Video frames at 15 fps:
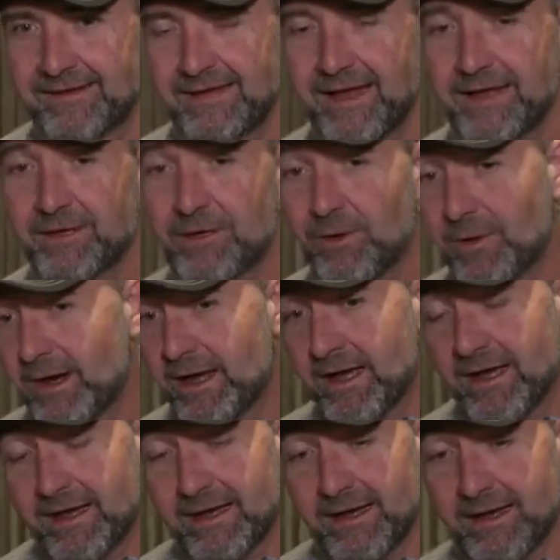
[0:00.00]
Yeah, you know what?
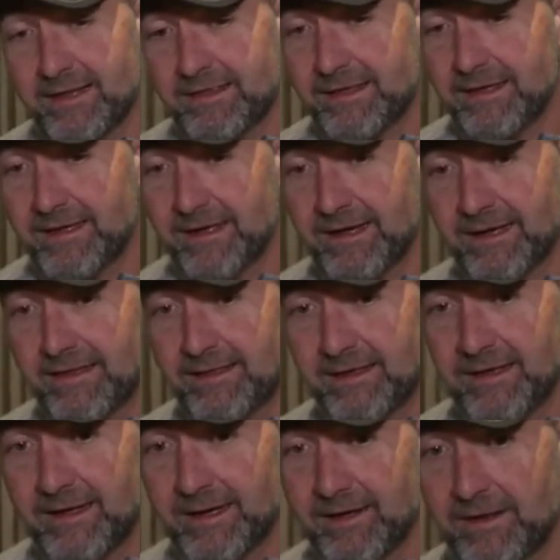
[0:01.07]
I think
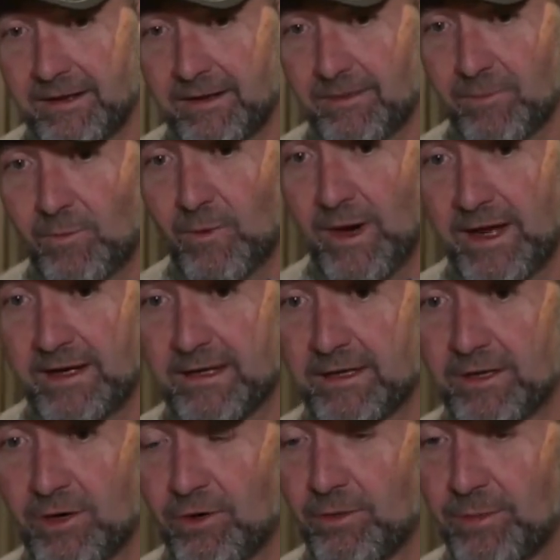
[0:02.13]
what I
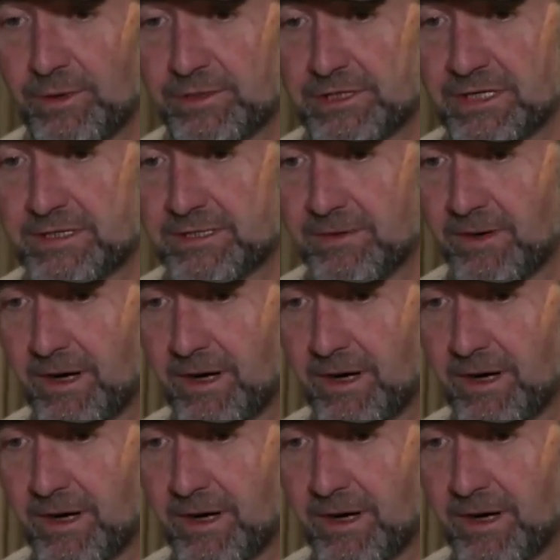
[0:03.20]
didn't know about Jason